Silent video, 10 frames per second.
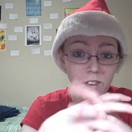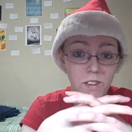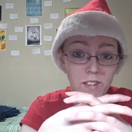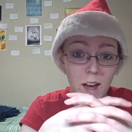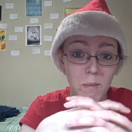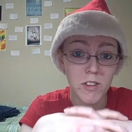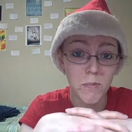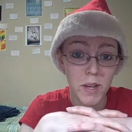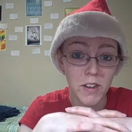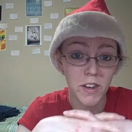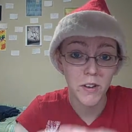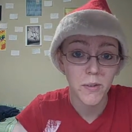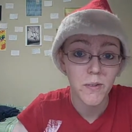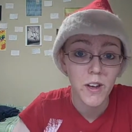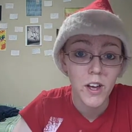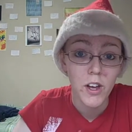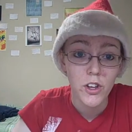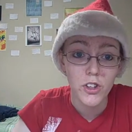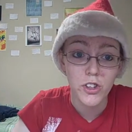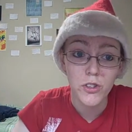Once a zombie's bitten you,
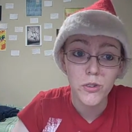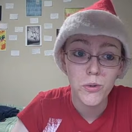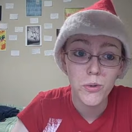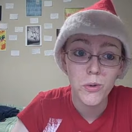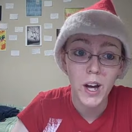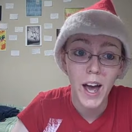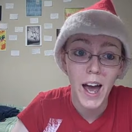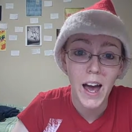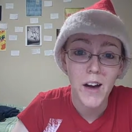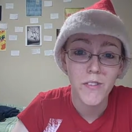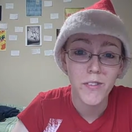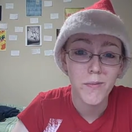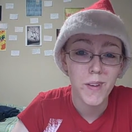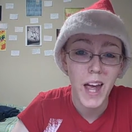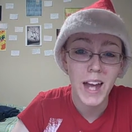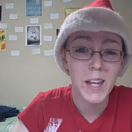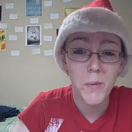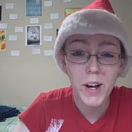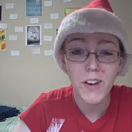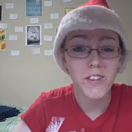you have
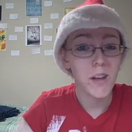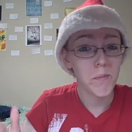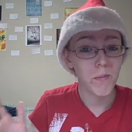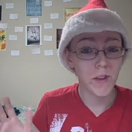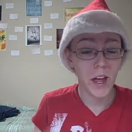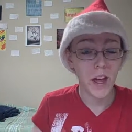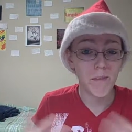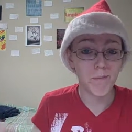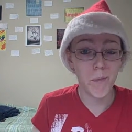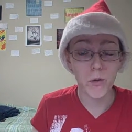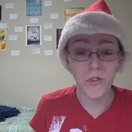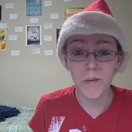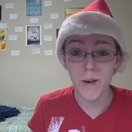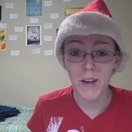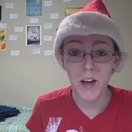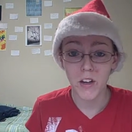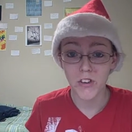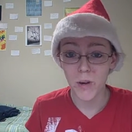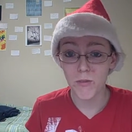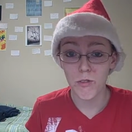anywhere some I'm mostly my
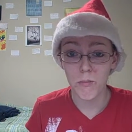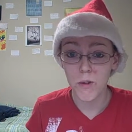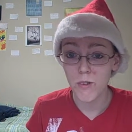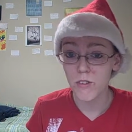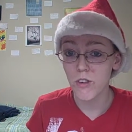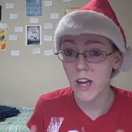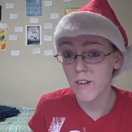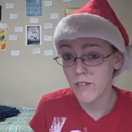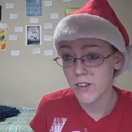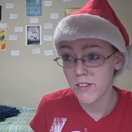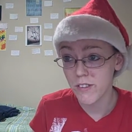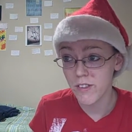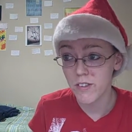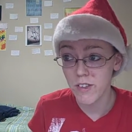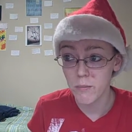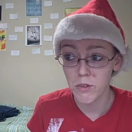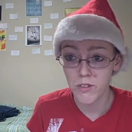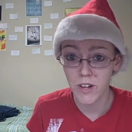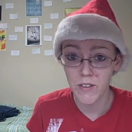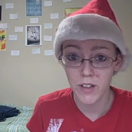knowledge comes from movies, so I have read the zombie
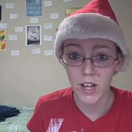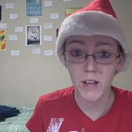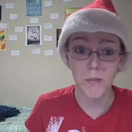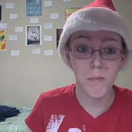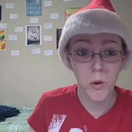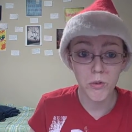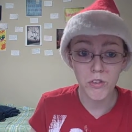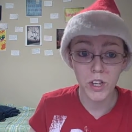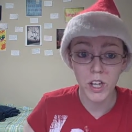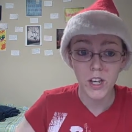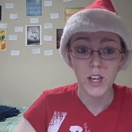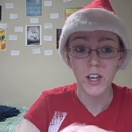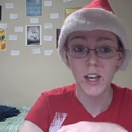survival guide, but mostly